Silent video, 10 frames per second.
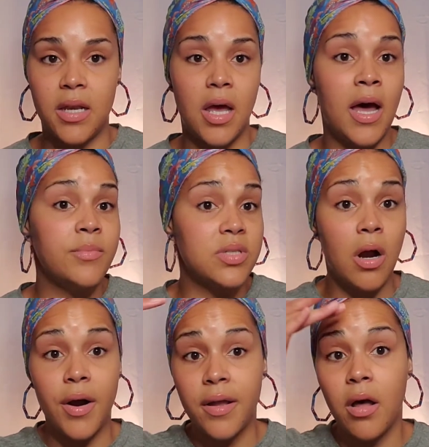I'm
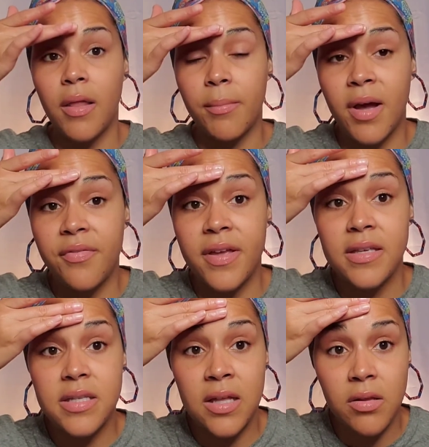sorry, y'all, like my face,
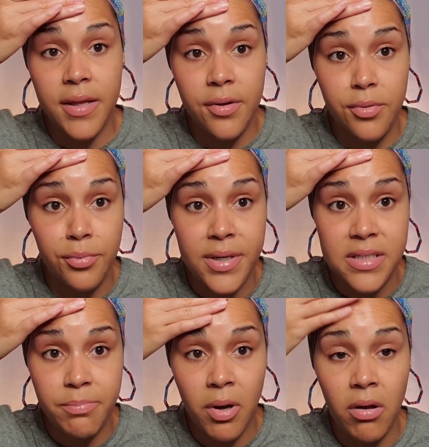I look like a grease
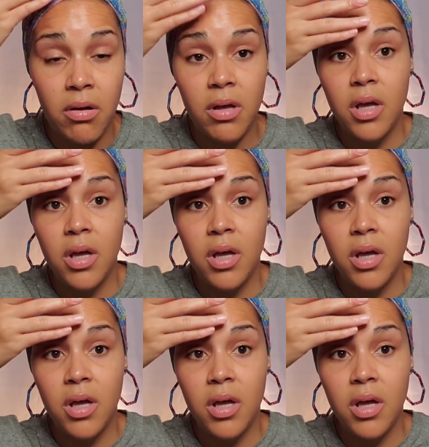ball.